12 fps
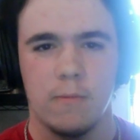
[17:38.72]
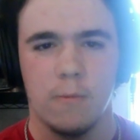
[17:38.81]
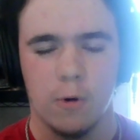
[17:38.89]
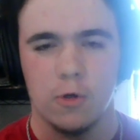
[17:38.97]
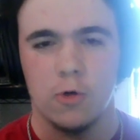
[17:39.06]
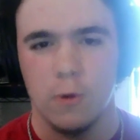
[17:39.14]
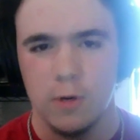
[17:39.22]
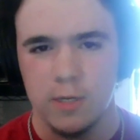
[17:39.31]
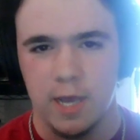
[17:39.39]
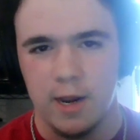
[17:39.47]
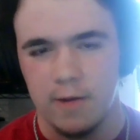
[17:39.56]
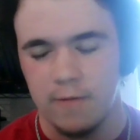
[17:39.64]
work towards
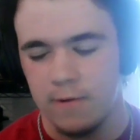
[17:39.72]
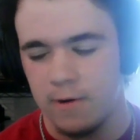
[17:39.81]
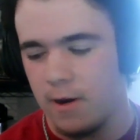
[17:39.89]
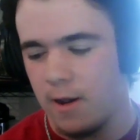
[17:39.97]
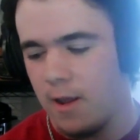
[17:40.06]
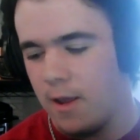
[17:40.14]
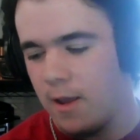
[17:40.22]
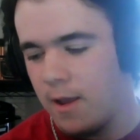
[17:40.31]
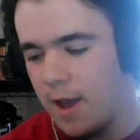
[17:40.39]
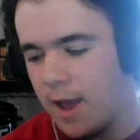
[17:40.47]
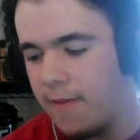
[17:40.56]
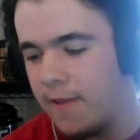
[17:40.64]
that effort.
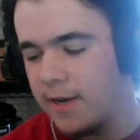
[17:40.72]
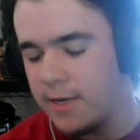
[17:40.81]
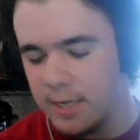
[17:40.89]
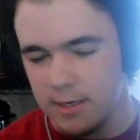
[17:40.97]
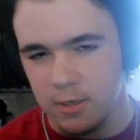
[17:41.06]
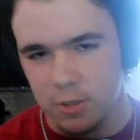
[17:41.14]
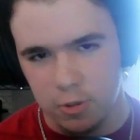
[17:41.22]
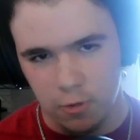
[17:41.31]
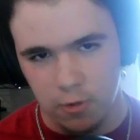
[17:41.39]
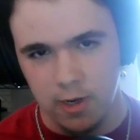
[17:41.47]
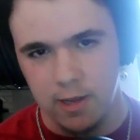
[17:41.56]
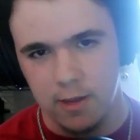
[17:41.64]
And they did
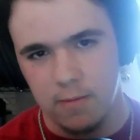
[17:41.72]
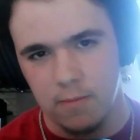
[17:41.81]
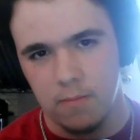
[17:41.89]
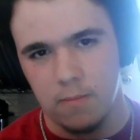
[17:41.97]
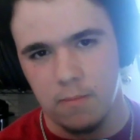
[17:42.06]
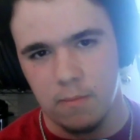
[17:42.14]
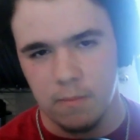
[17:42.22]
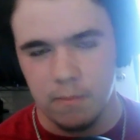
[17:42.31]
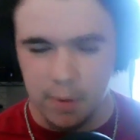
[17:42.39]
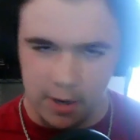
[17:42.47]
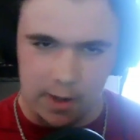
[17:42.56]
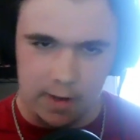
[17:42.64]
destroy it,
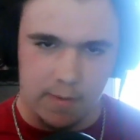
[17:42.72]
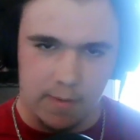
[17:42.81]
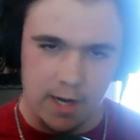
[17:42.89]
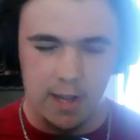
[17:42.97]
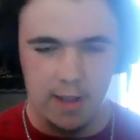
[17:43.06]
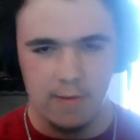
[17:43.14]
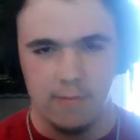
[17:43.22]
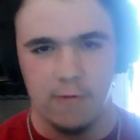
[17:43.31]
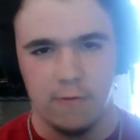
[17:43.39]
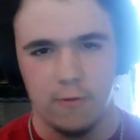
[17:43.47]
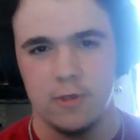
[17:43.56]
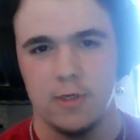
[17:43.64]
but many enemy
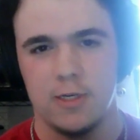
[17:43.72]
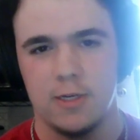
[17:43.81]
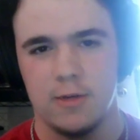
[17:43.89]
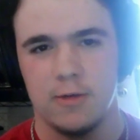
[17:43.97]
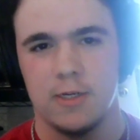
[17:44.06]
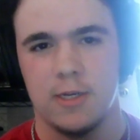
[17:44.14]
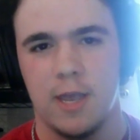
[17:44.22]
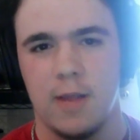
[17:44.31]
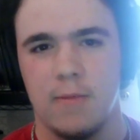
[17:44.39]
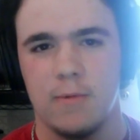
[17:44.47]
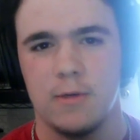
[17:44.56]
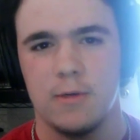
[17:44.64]
forces still
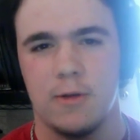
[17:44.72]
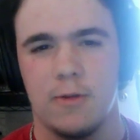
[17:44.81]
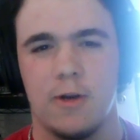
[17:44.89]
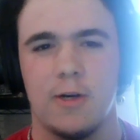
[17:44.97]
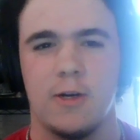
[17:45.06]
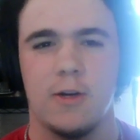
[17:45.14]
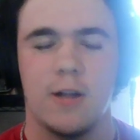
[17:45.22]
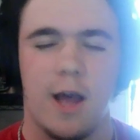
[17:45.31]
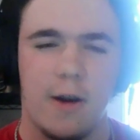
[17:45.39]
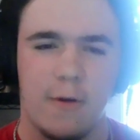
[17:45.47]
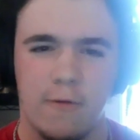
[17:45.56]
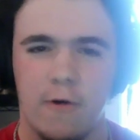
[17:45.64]
escaped. So there, you're
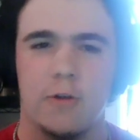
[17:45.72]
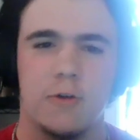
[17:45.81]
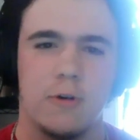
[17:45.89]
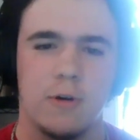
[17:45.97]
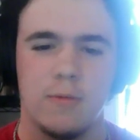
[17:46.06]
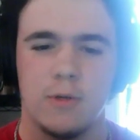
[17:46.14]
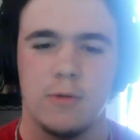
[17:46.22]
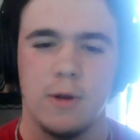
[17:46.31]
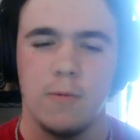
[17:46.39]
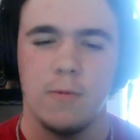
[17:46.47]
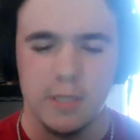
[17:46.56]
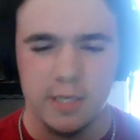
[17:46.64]
kind of faltering
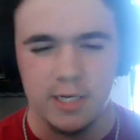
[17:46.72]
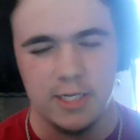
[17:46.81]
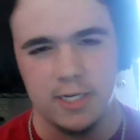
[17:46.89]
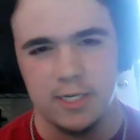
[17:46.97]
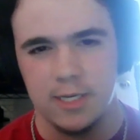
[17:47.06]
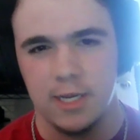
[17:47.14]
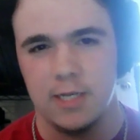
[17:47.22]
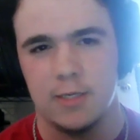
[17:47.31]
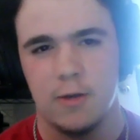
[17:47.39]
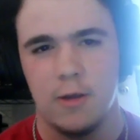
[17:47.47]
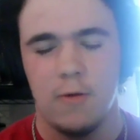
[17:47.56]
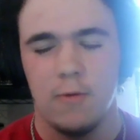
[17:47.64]
between was it a success,
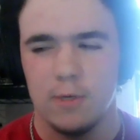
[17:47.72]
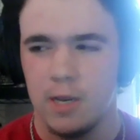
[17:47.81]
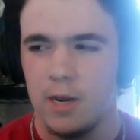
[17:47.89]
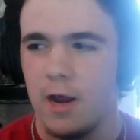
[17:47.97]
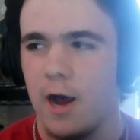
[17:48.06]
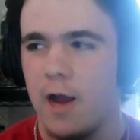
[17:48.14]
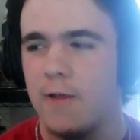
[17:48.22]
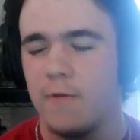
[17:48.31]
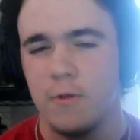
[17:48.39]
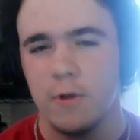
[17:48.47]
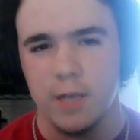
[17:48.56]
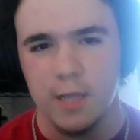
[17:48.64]
was it not? If
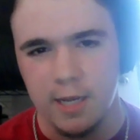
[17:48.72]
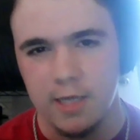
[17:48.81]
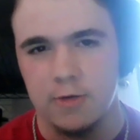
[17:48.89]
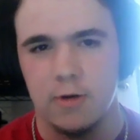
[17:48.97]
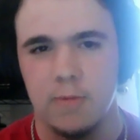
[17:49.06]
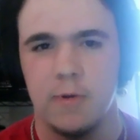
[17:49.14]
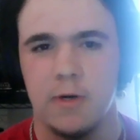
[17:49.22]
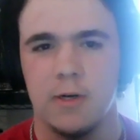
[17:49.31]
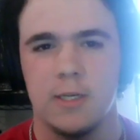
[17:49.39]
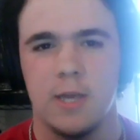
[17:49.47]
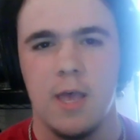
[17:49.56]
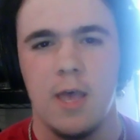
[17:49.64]
you look in history
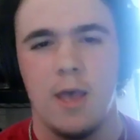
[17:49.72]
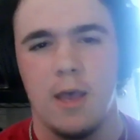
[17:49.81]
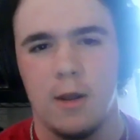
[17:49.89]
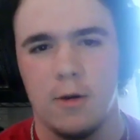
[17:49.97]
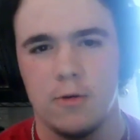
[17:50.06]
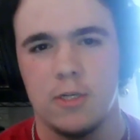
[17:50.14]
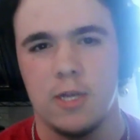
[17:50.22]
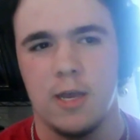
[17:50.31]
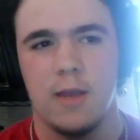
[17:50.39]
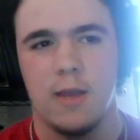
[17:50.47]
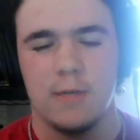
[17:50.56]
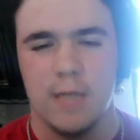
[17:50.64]
books, it'll
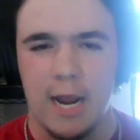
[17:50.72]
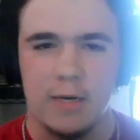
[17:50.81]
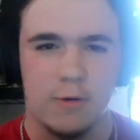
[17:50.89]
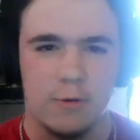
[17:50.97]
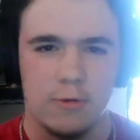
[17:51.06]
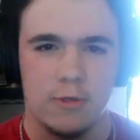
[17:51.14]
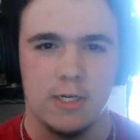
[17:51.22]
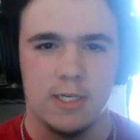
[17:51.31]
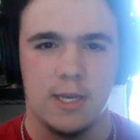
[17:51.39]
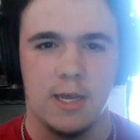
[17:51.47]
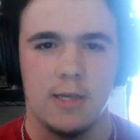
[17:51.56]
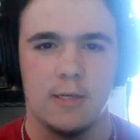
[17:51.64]
say tactical
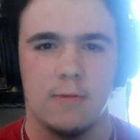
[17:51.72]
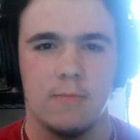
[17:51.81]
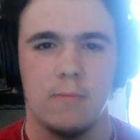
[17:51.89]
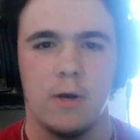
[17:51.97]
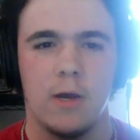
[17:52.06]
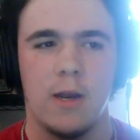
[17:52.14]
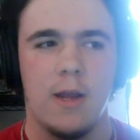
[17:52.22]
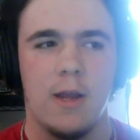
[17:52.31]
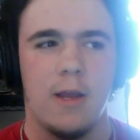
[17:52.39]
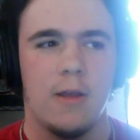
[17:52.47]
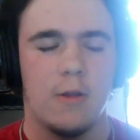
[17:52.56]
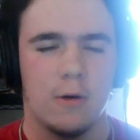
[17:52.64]
success, but
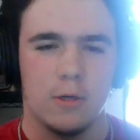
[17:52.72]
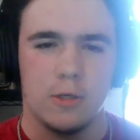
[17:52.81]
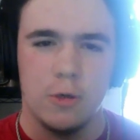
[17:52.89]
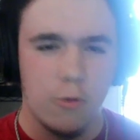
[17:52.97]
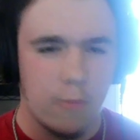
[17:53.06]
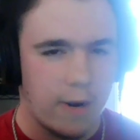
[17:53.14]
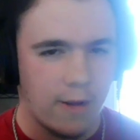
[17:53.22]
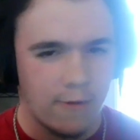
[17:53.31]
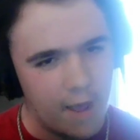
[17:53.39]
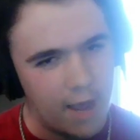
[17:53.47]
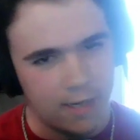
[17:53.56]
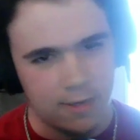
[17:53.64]
there's too many
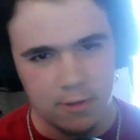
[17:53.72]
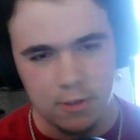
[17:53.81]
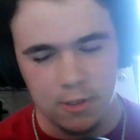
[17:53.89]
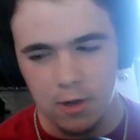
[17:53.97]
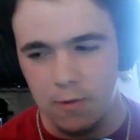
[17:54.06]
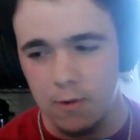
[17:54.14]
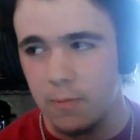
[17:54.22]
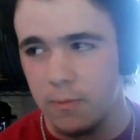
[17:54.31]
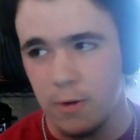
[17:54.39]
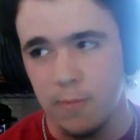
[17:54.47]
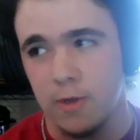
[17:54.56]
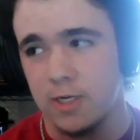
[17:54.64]
factors that go into
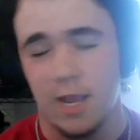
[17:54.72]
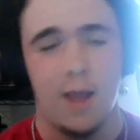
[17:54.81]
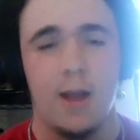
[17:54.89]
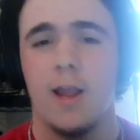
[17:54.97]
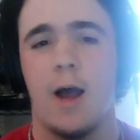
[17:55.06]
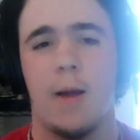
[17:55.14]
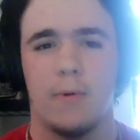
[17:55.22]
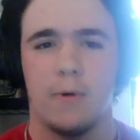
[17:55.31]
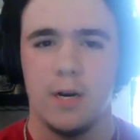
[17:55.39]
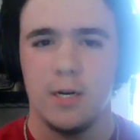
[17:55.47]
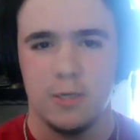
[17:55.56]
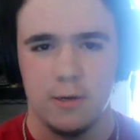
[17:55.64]
pretty much any
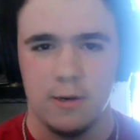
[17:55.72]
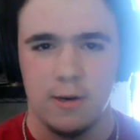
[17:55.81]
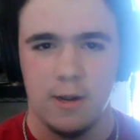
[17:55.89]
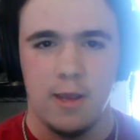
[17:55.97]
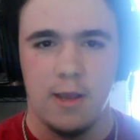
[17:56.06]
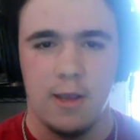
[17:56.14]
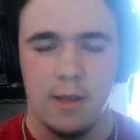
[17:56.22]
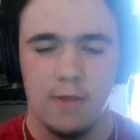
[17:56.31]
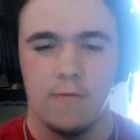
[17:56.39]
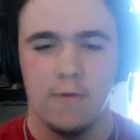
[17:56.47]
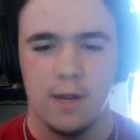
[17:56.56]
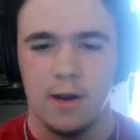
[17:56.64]
operation in the
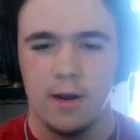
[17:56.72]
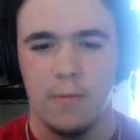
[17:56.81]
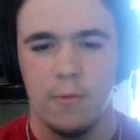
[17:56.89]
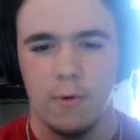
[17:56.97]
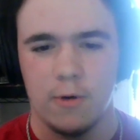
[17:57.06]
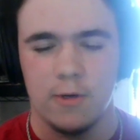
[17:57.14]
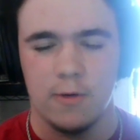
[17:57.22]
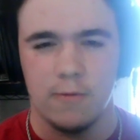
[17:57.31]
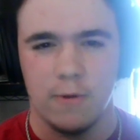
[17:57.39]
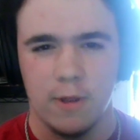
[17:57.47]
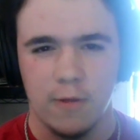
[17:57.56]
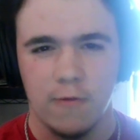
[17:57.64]
Vietnam War to
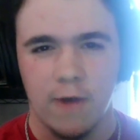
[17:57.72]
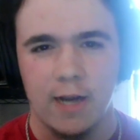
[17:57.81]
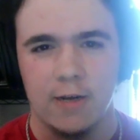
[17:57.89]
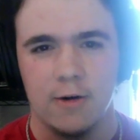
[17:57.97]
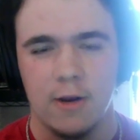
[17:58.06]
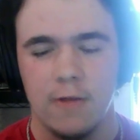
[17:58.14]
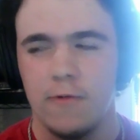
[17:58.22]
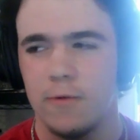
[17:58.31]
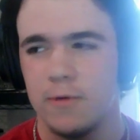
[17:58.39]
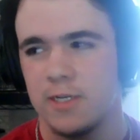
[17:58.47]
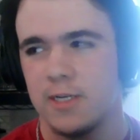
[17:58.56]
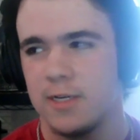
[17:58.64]
really factor if it
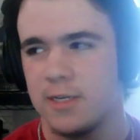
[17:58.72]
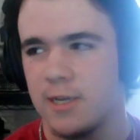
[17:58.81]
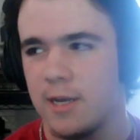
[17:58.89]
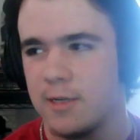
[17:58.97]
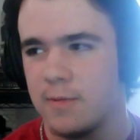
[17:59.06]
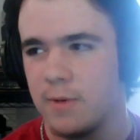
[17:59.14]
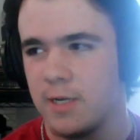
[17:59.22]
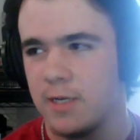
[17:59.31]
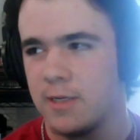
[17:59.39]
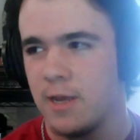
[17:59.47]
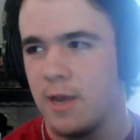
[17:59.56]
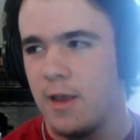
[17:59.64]
was a success,
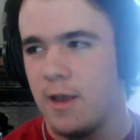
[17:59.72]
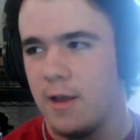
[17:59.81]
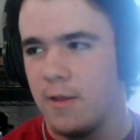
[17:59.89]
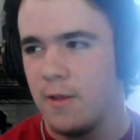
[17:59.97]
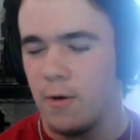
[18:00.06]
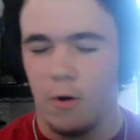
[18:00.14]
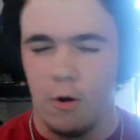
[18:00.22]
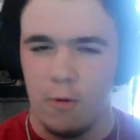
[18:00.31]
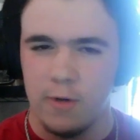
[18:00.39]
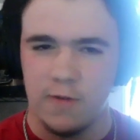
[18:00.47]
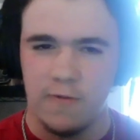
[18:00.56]
because there are always